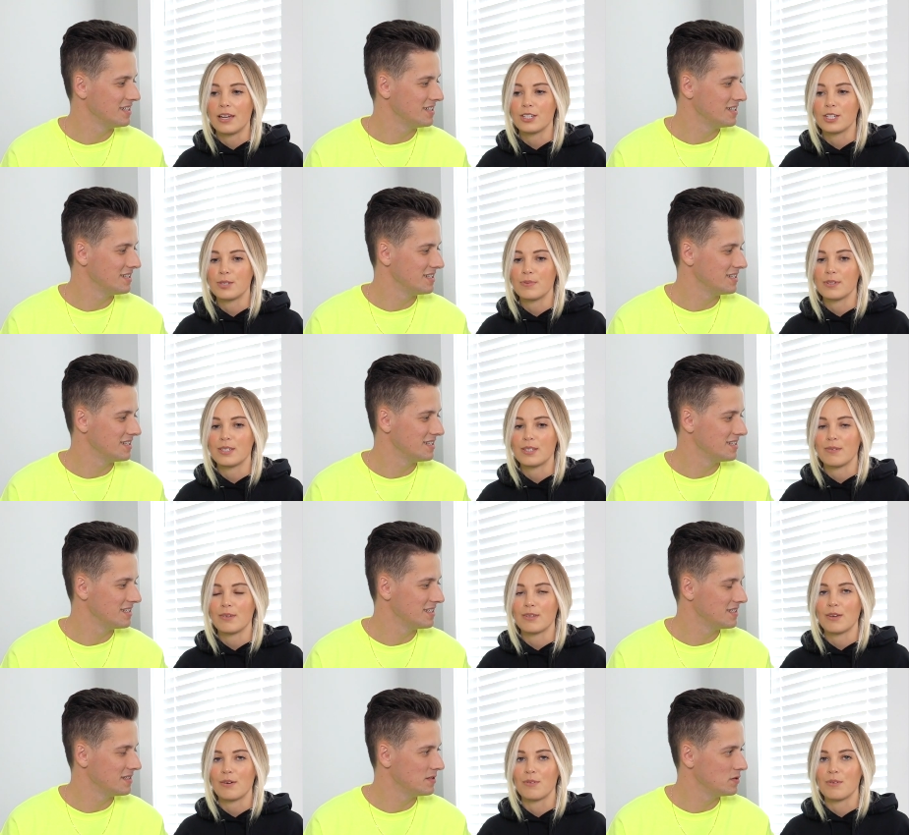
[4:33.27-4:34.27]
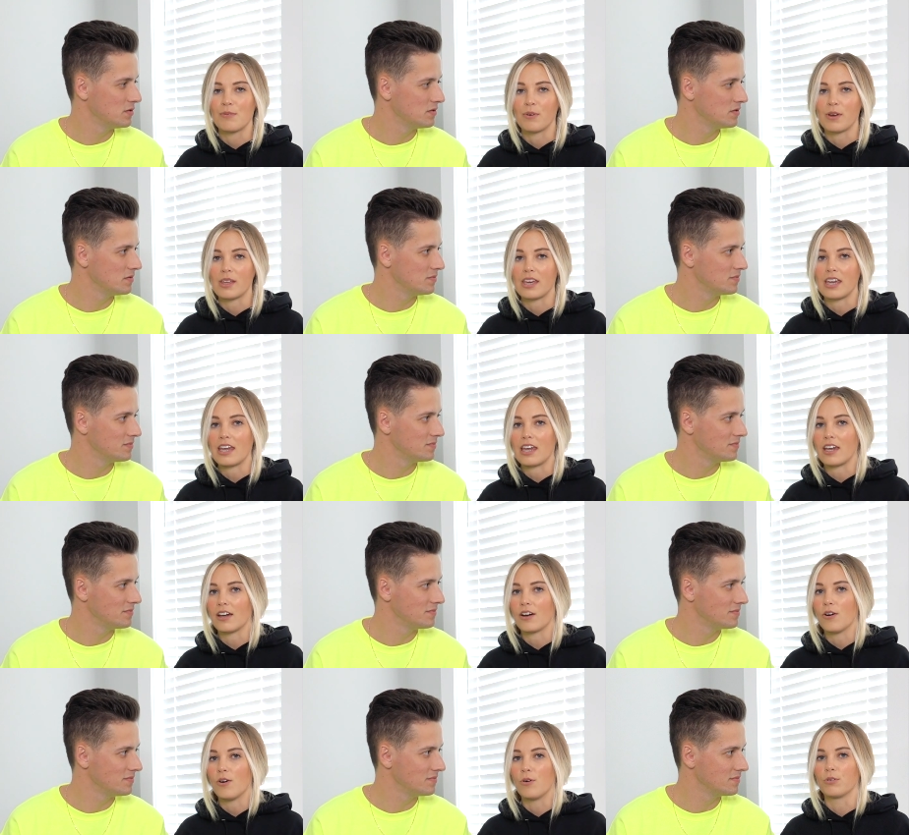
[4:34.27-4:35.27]
Speaker 1: it's just been something that we really
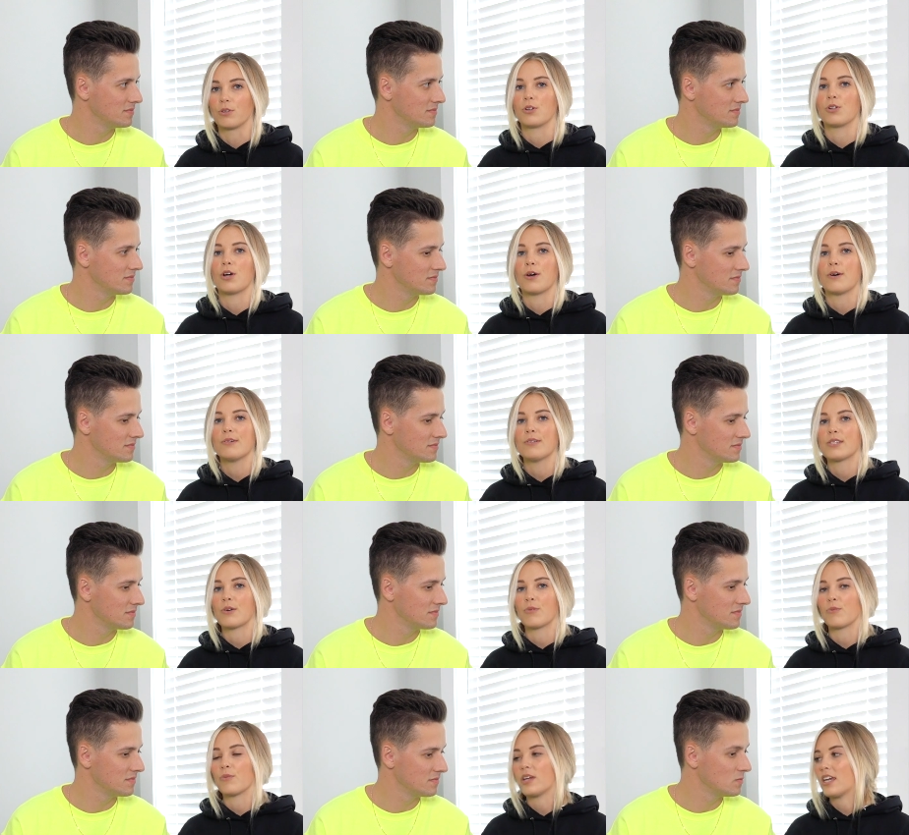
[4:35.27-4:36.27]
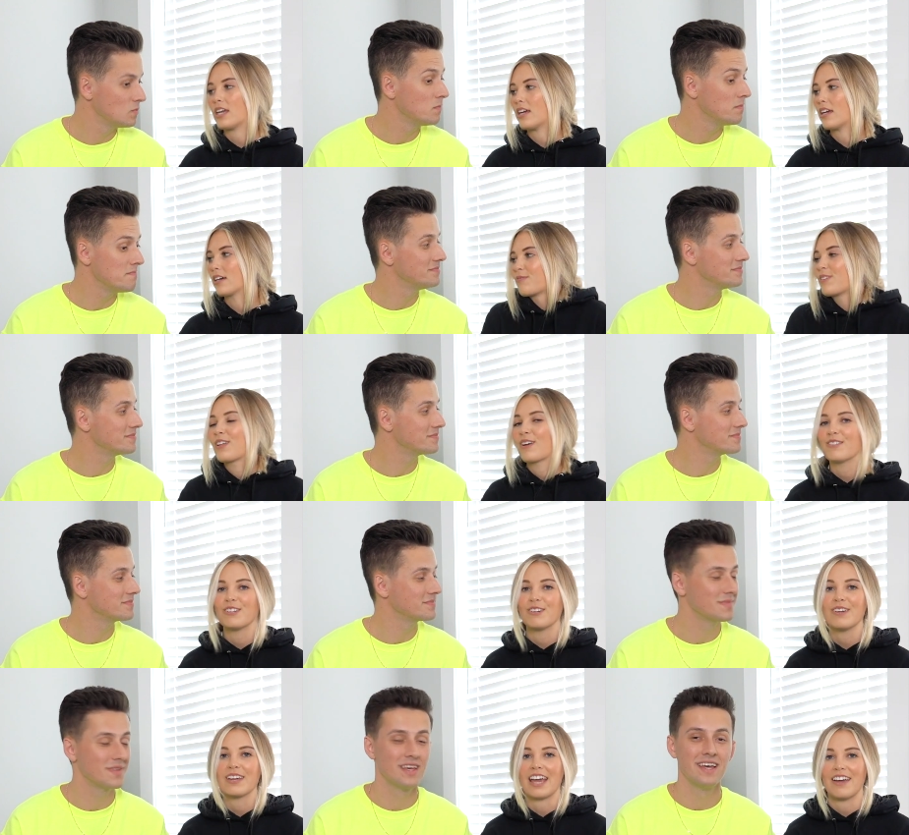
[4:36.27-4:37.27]
hold close and we, we love
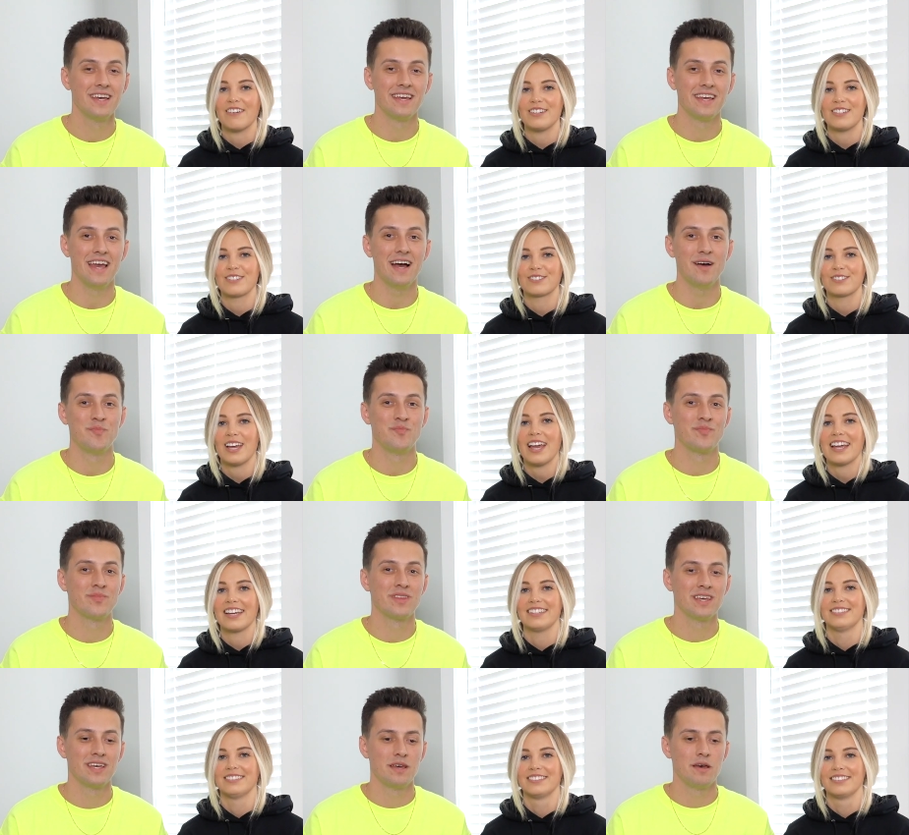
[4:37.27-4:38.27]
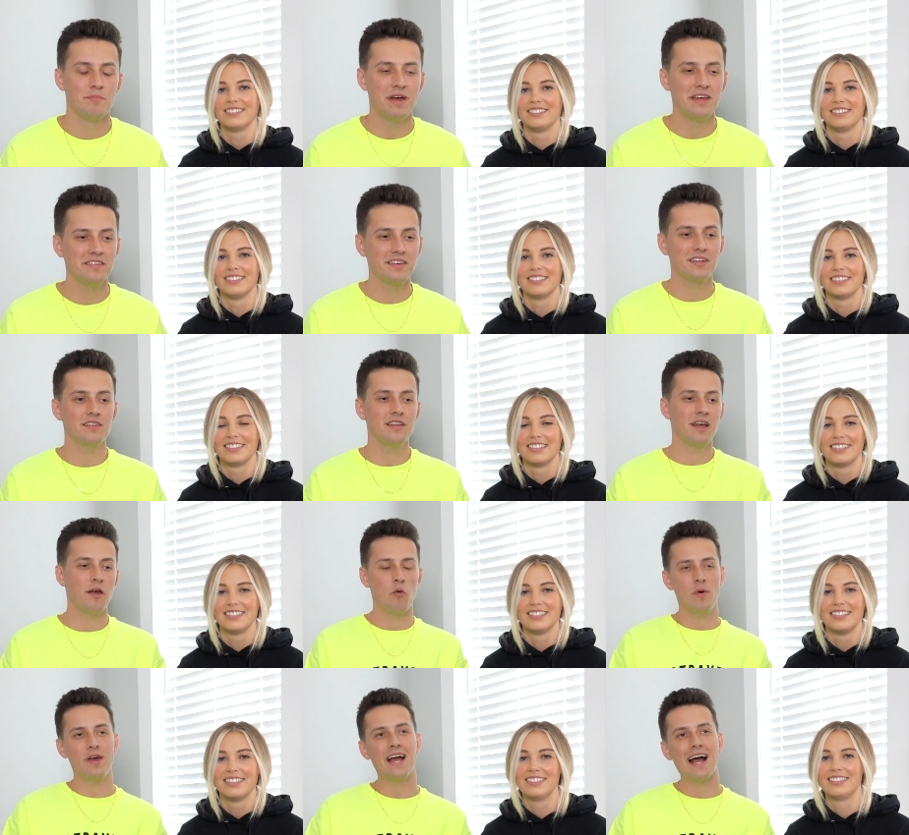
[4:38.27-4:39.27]
doing it every single yeah. day.
Speaker 2: Basically,
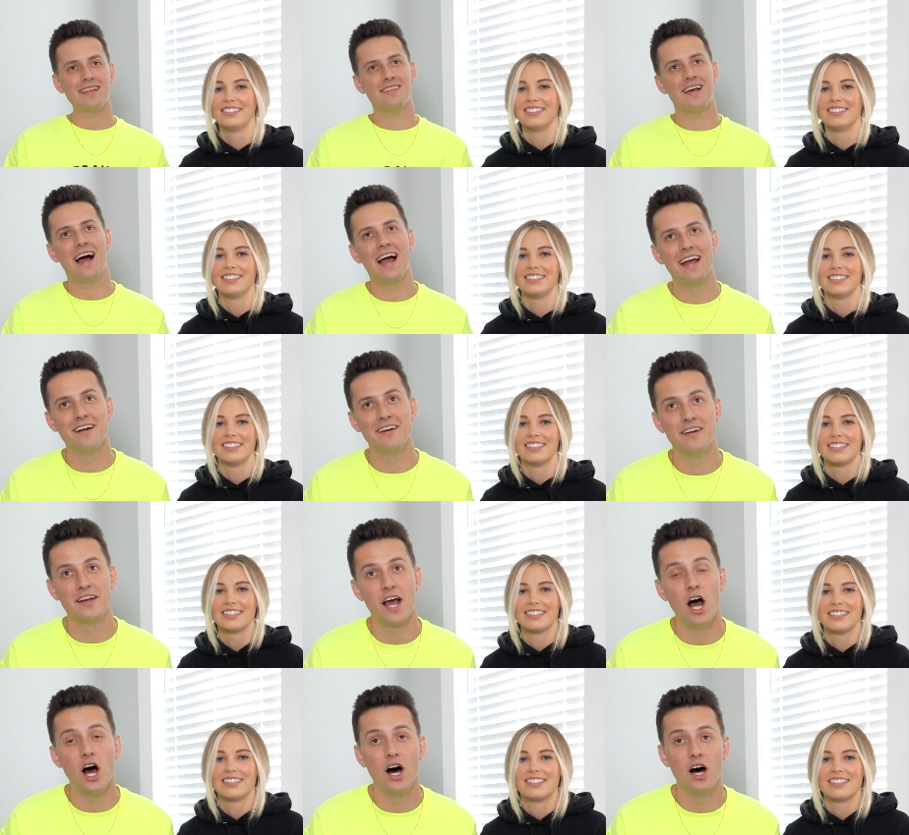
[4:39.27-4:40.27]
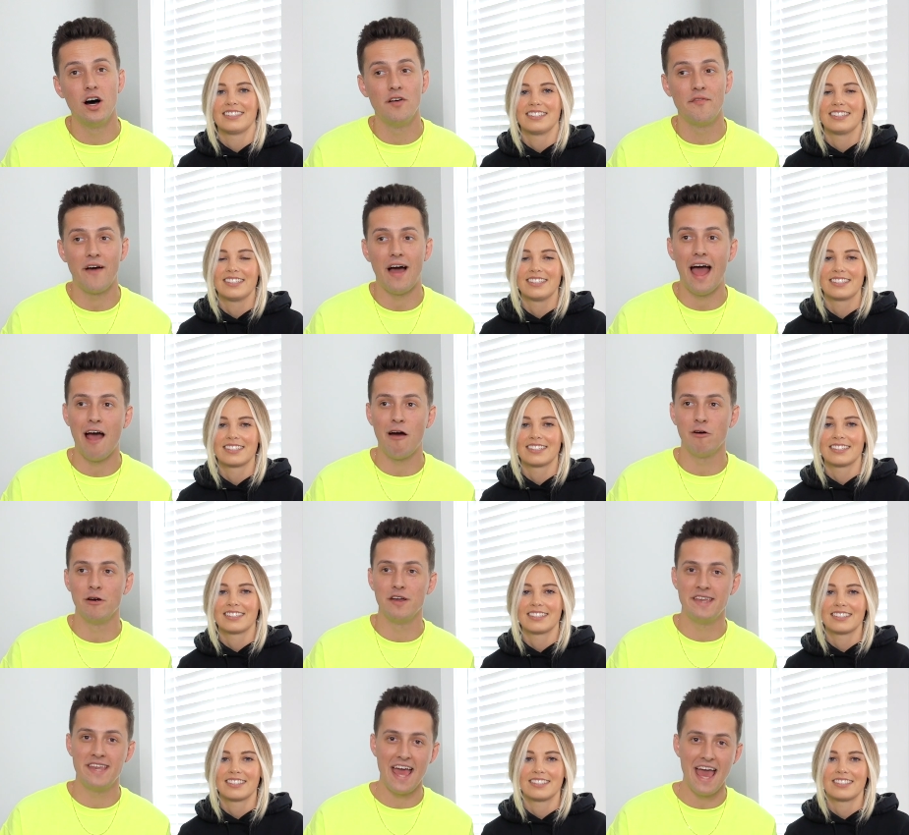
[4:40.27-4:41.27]
we got tired of our
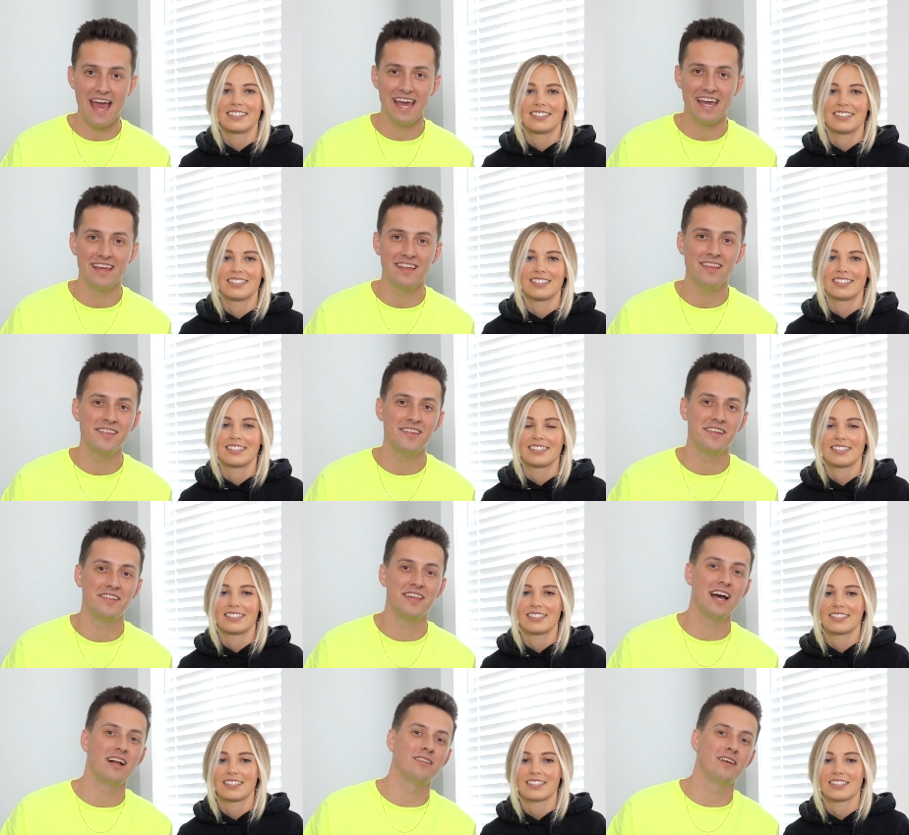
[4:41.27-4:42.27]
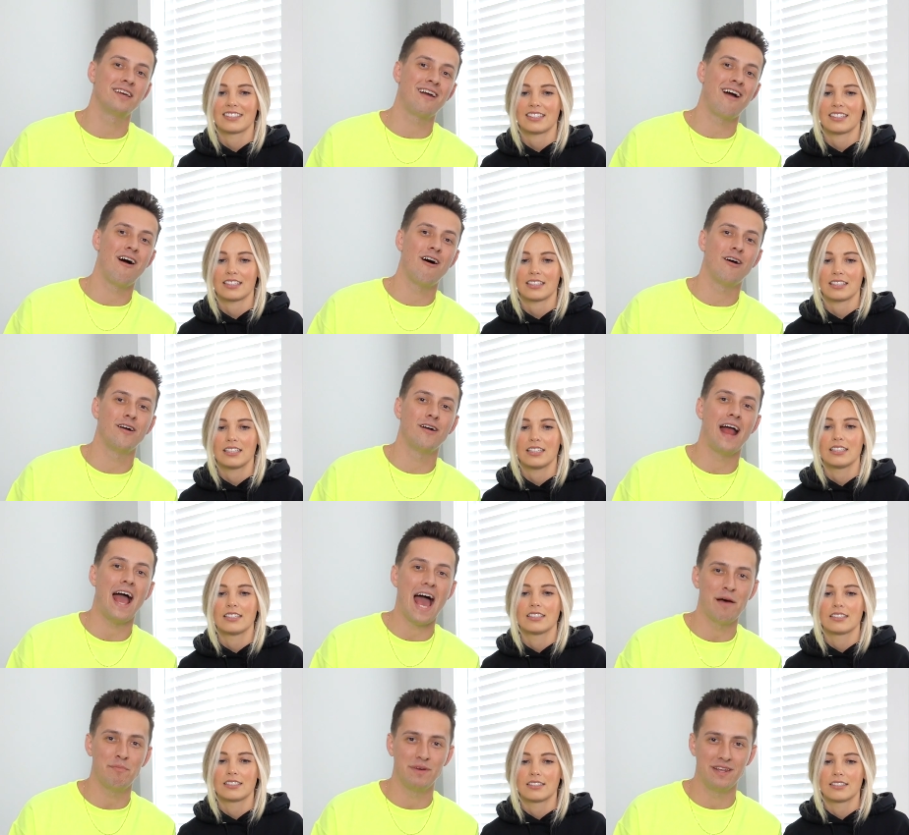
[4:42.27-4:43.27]
days telling our
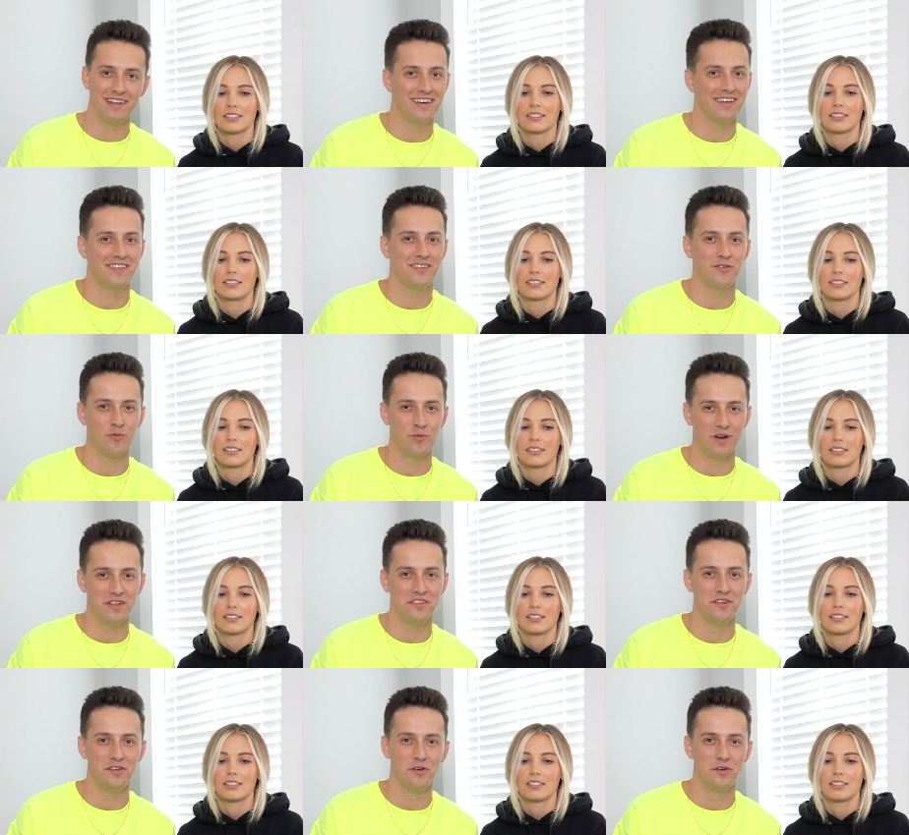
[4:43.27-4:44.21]
happiness what to